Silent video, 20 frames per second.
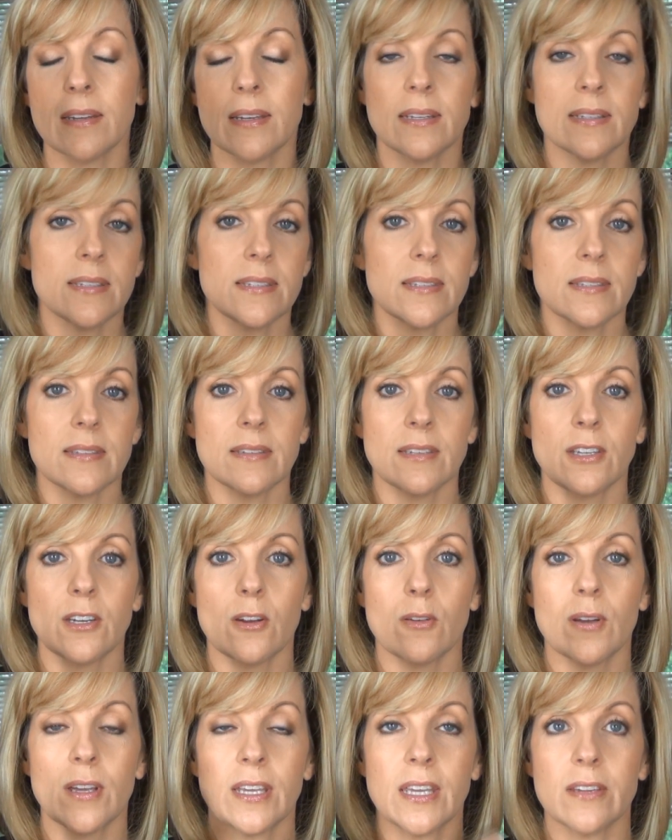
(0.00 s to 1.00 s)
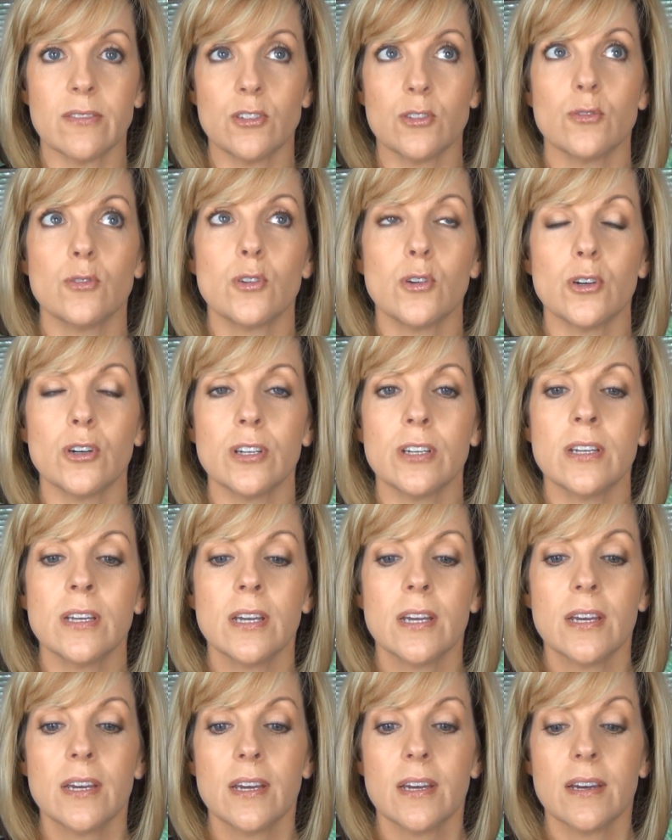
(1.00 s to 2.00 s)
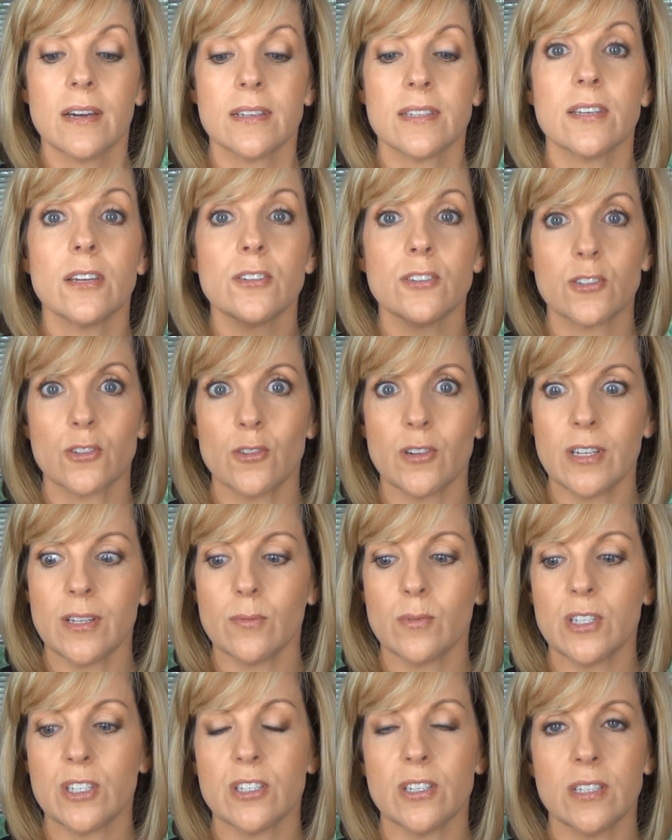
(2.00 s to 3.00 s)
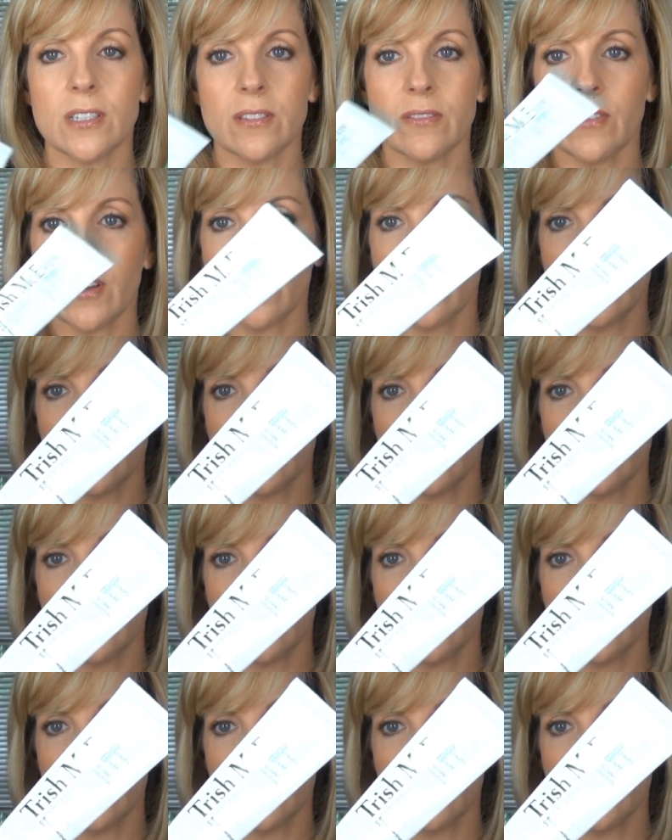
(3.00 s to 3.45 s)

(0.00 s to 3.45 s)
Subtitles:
it's, it gives you good sunscreen, which is very